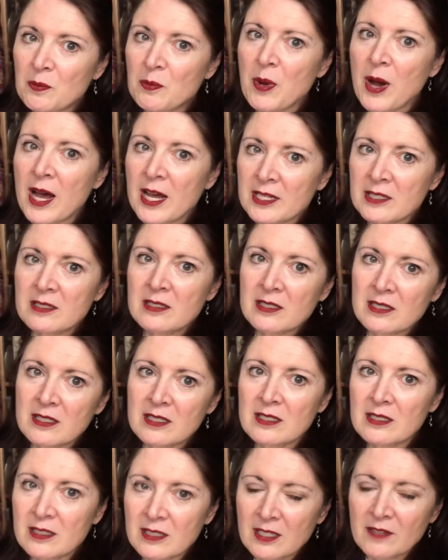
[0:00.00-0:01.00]
but
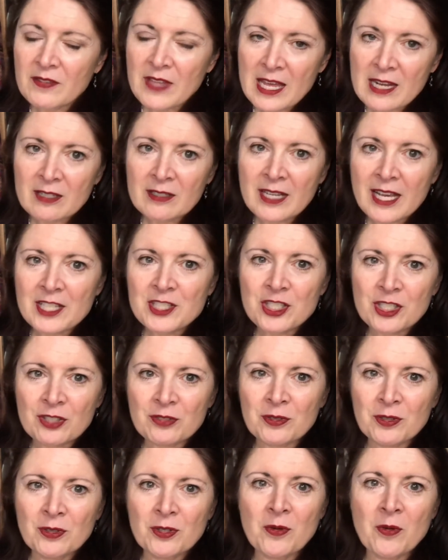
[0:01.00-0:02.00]
if that'll get you
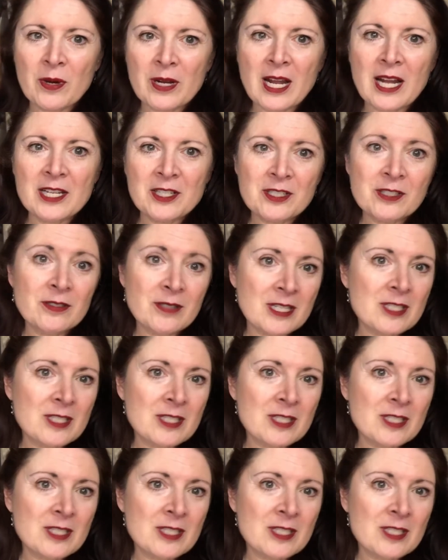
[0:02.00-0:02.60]
through to what I do,